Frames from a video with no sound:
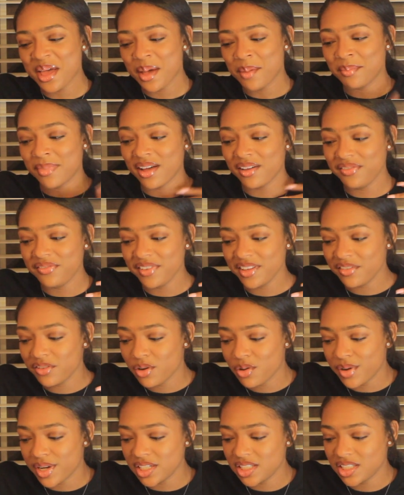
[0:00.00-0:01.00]
My 5th
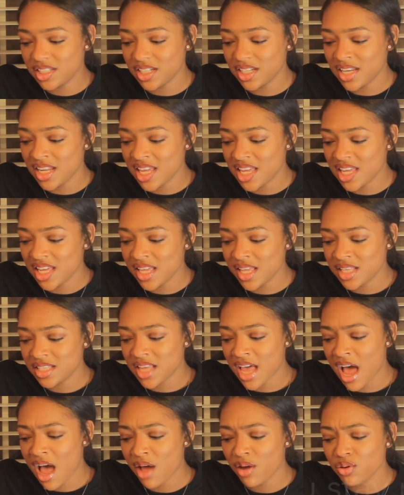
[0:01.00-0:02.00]
question is,
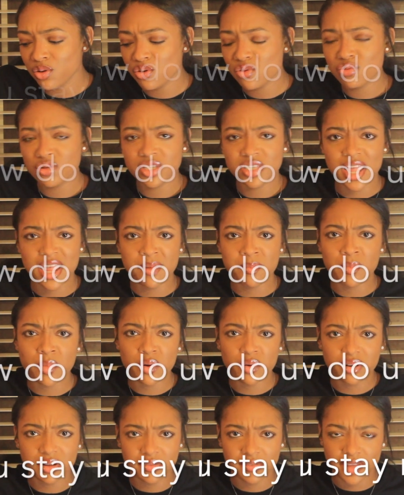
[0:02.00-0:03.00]
how do you stay
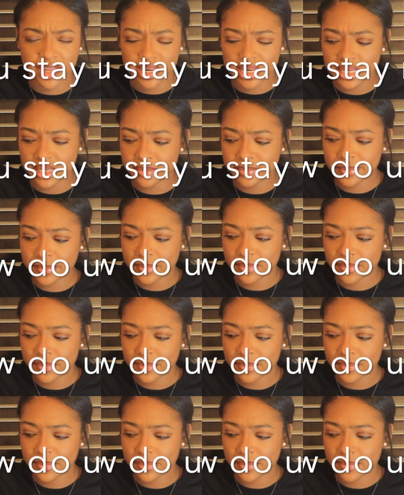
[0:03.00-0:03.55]
motivated?